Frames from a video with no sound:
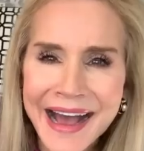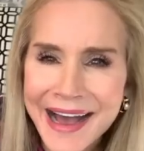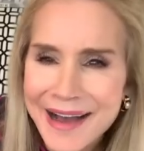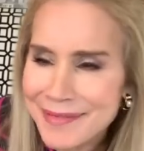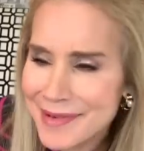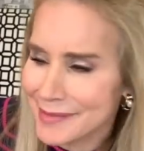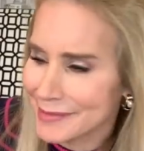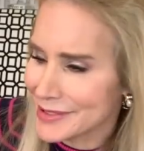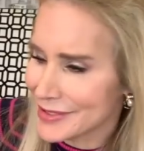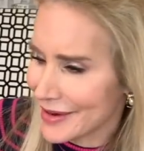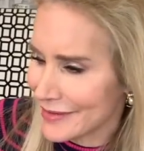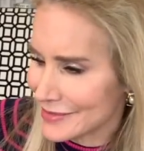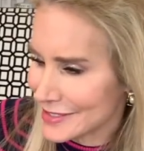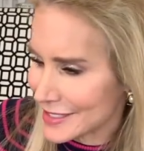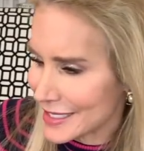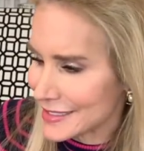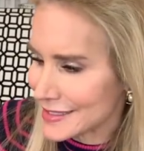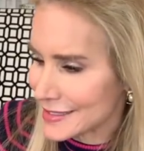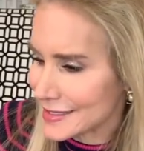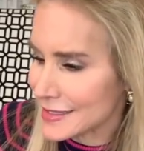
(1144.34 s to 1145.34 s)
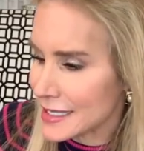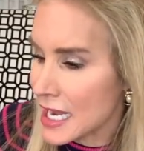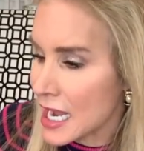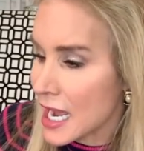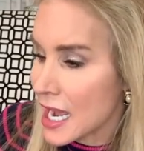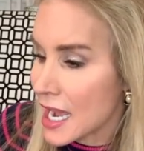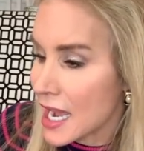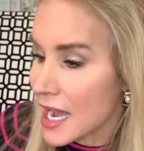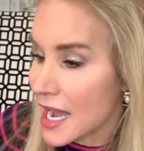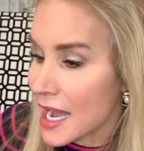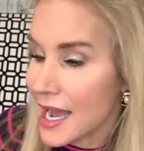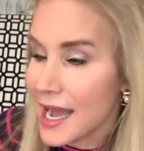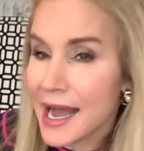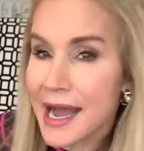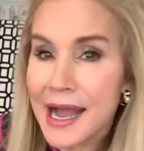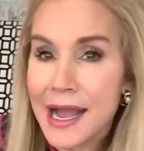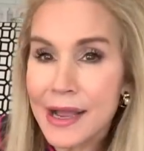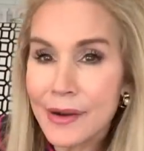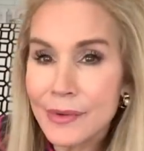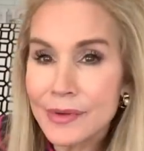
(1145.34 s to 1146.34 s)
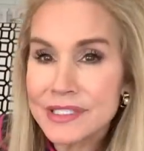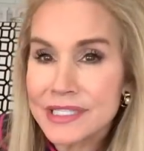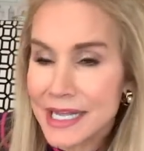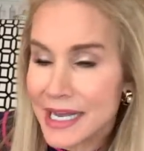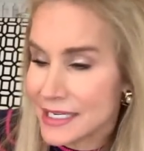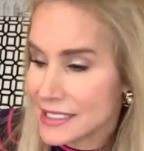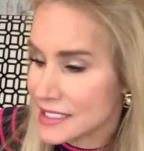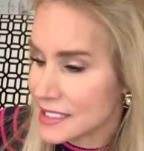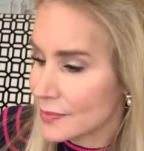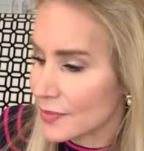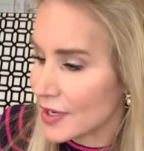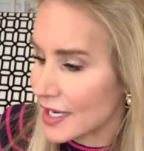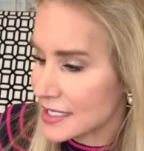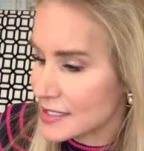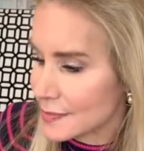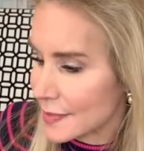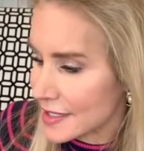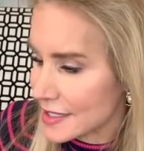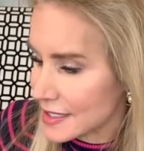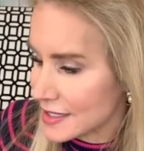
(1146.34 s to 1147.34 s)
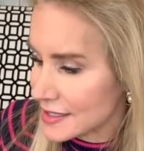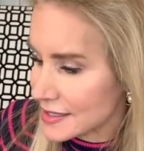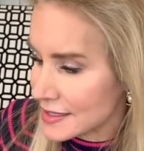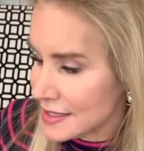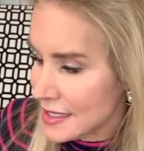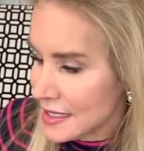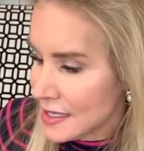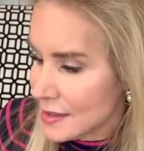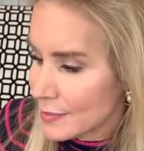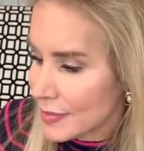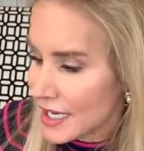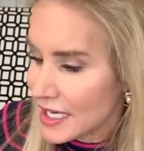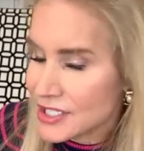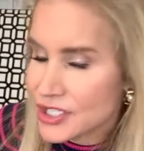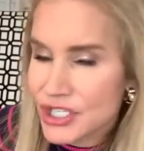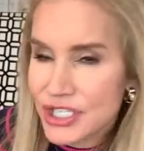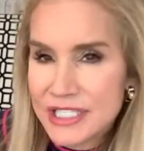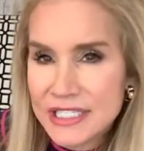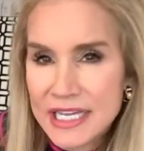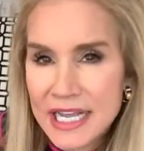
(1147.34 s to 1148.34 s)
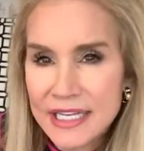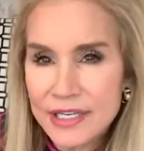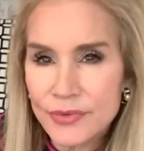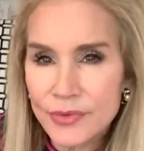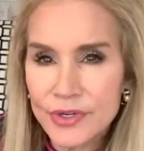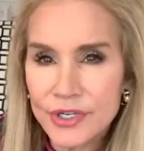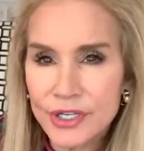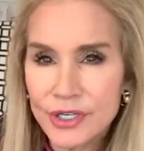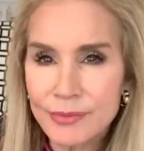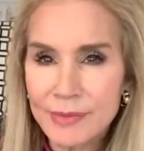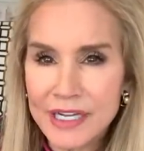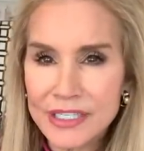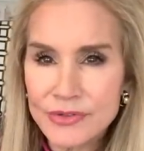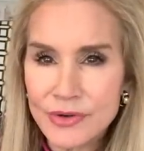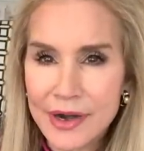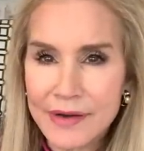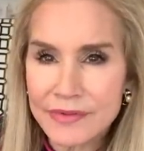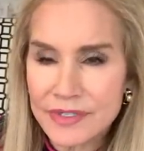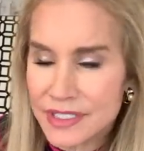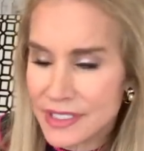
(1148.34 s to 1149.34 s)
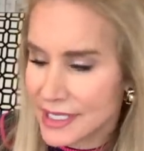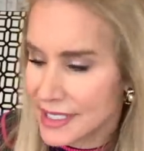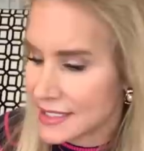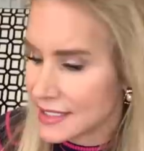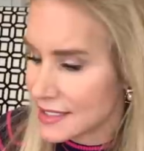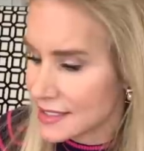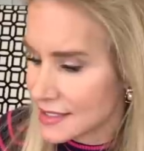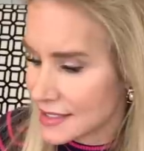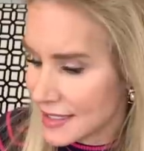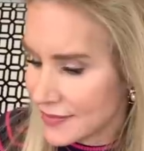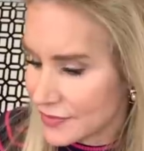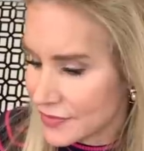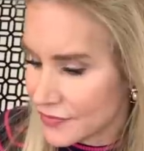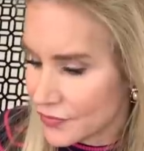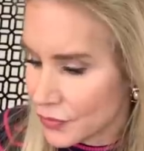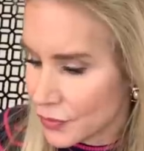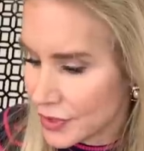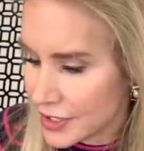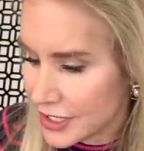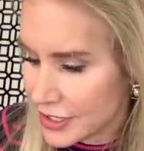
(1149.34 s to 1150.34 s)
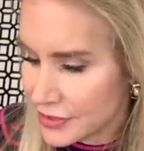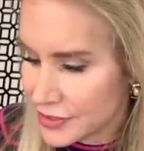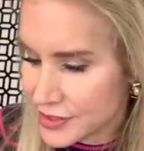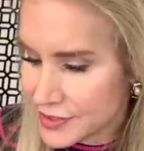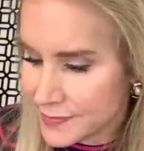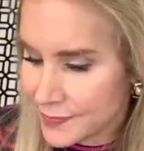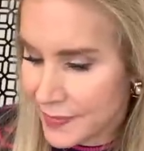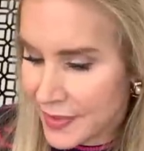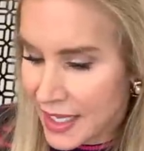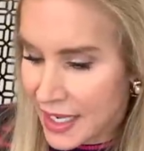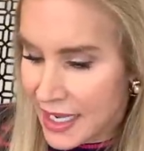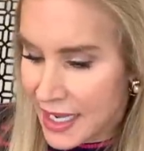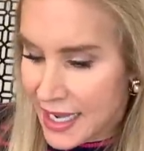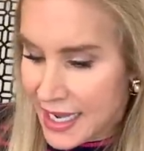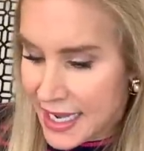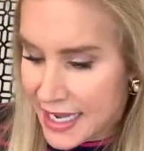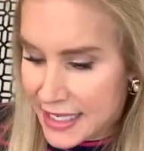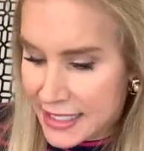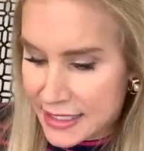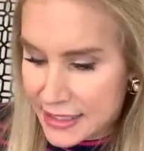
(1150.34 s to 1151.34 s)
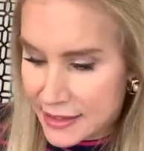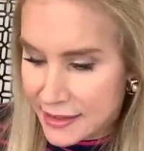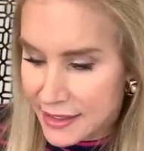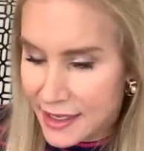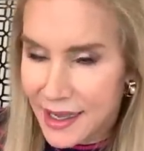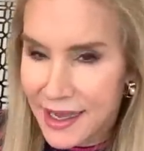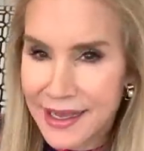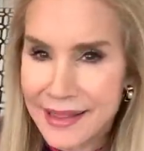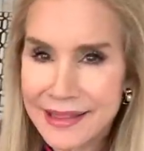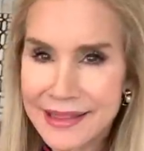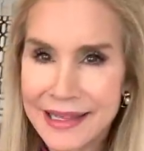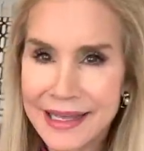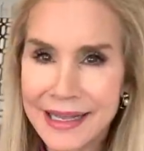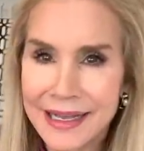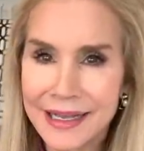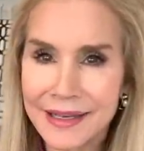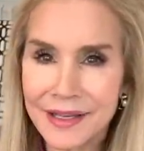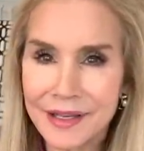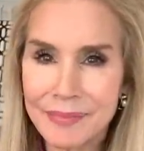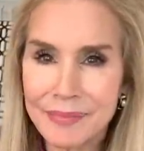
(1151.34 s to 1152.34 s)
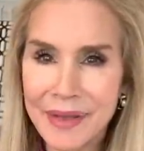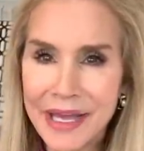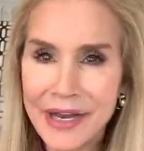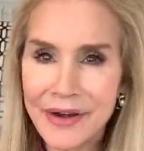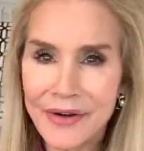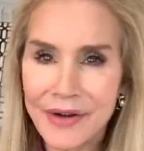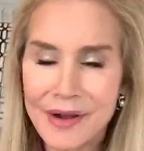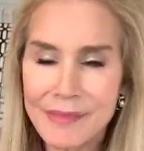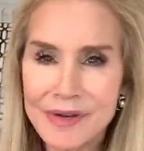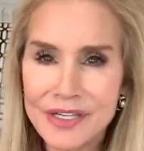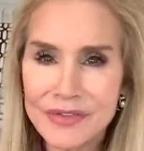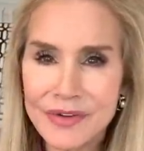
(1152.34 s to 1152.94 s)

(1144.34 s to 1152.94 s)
about my driver's license. I was kind of surprised by this, but I just had to renew my driver's license after four years. And I think I look better on my